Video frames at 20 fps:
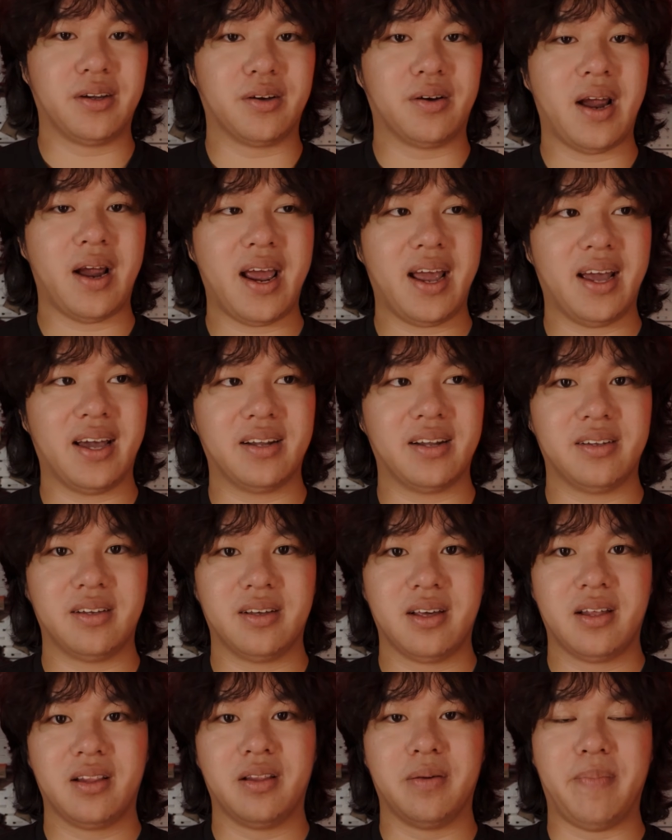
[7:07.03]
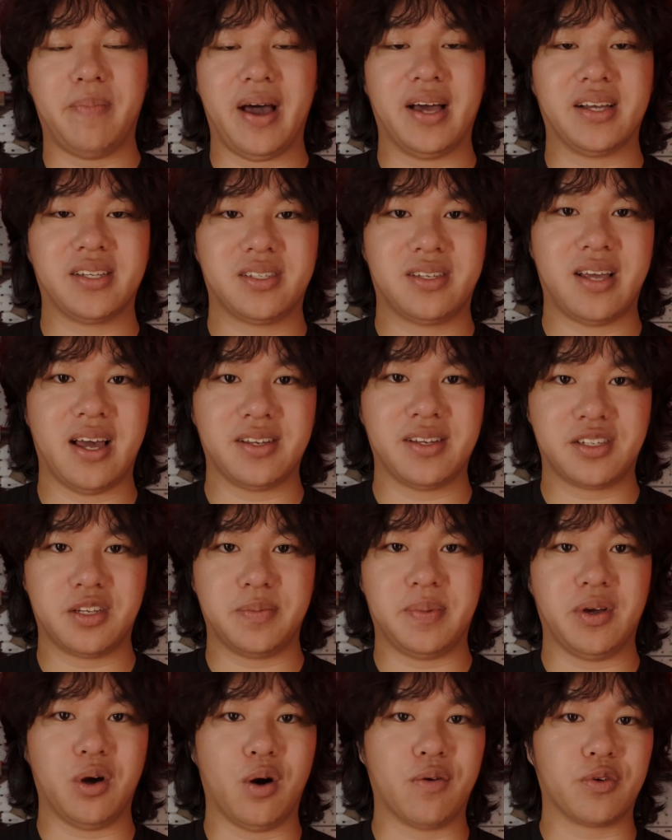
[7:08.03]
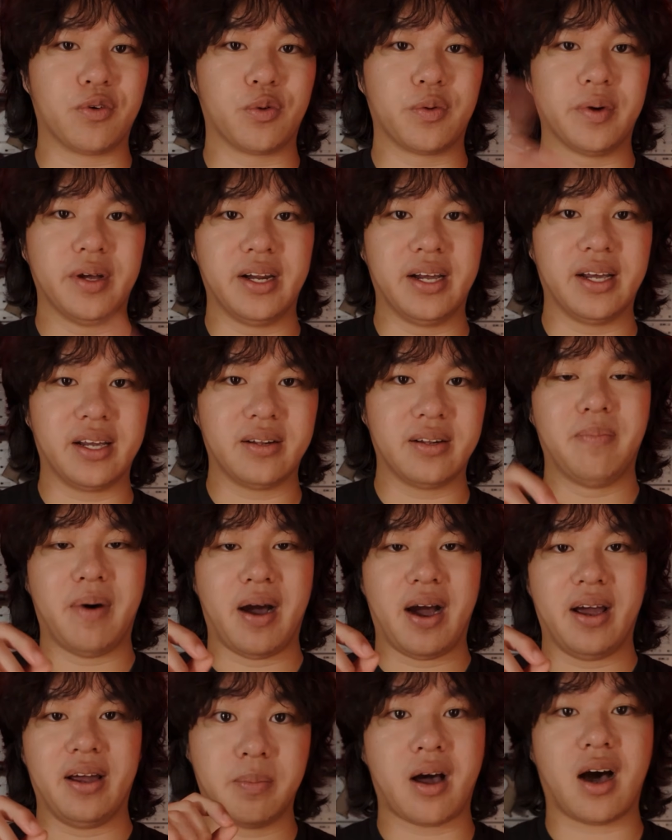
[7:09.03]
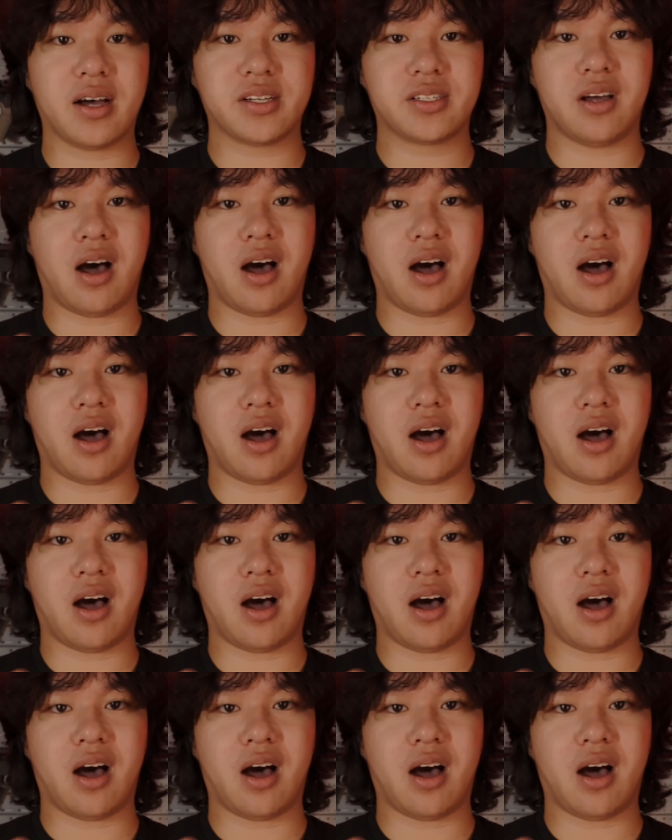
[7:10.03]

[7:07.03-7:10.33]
your hand the best tends to be overridden by the cost